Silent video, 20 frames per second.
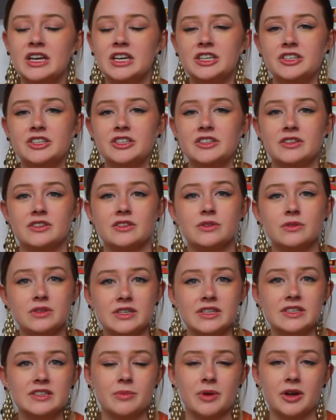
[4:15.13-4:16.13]
She's a
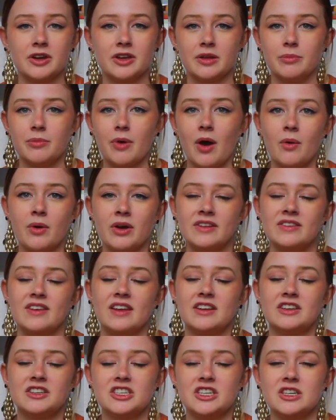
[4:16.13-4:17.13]
Sudanese-American poet,
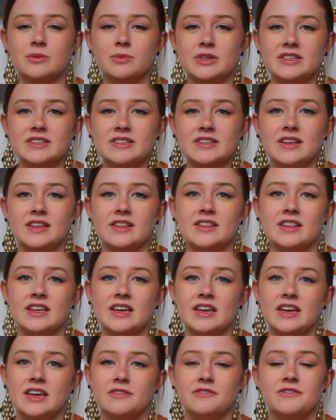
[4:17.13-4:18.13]
and she was
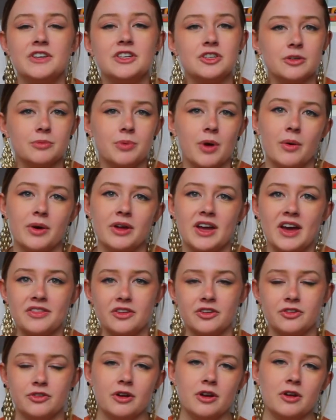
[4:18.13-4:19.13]
the feature poet at the
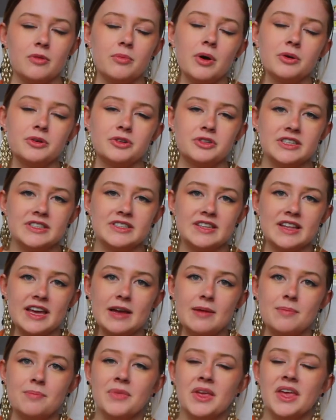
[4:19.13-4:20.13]
Toronto Poetry
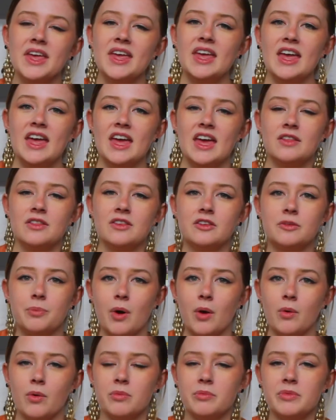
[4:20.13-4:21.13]
Slam. And this
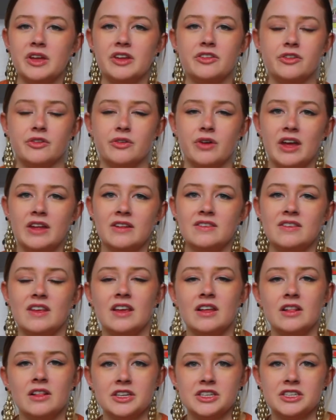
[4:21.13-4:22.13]
poem integrates
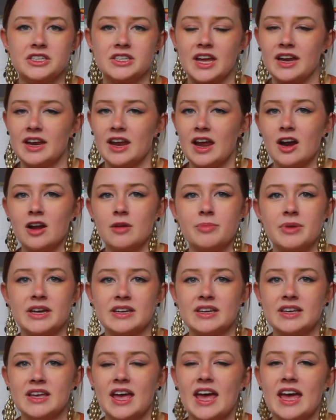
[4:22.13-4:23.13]
English and
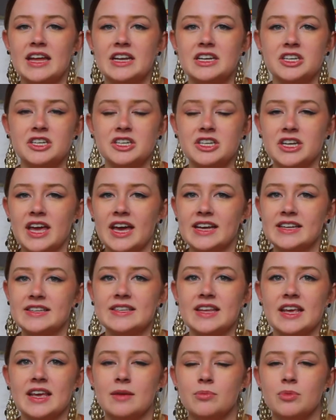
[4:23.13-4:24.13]
Arabic, and she has
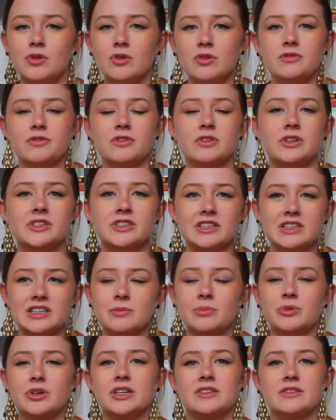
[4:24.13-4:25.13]
a beautiful,
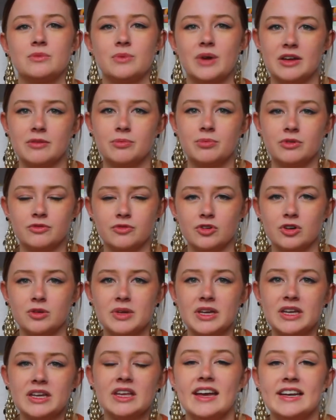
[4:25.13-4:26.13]
deliberate way of
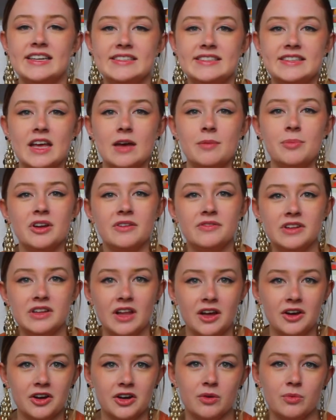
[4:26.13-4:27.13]
performing. It's a bit of a
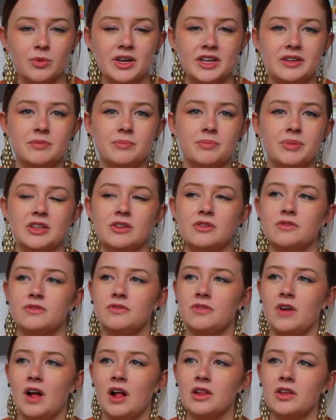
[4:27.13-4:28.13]
longer one, but you
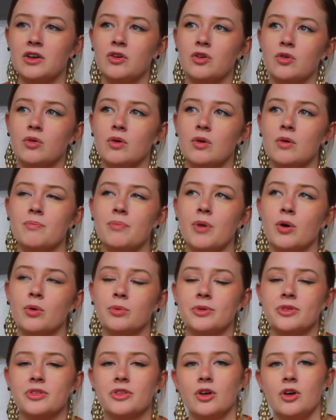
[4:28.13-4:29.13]
follow
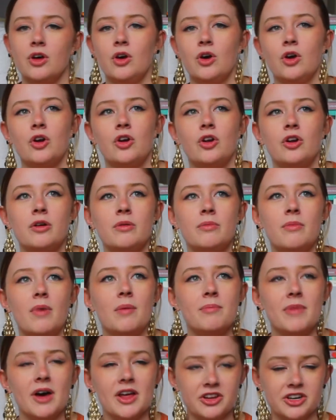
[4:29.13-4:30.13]
both her
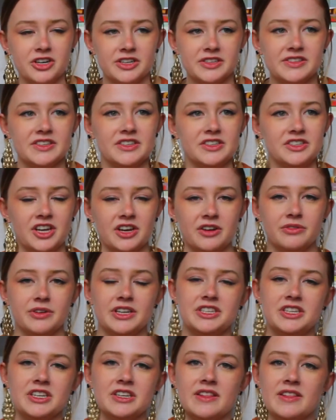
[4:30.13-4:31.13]
mother's
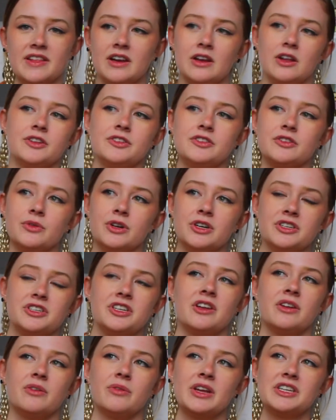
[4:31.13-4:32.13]
generation and then also her
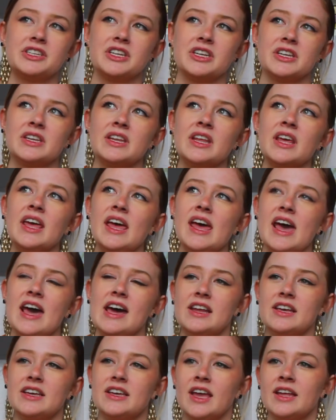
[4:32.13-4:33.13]
generation, and
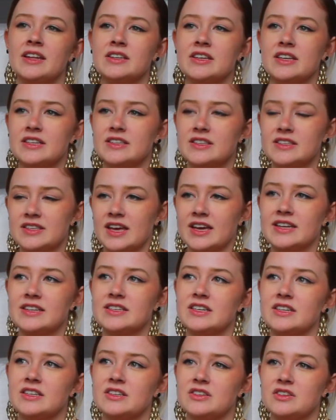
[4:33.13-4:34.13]
I gained insight
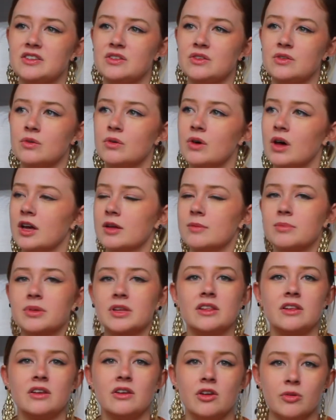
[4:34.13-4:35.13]
into a
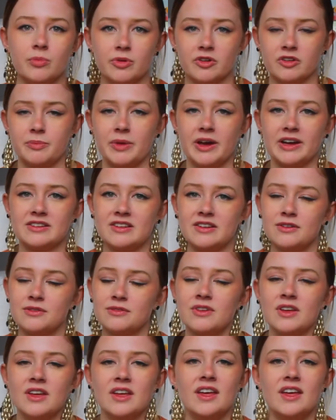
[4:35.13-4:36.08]
completely new perspective.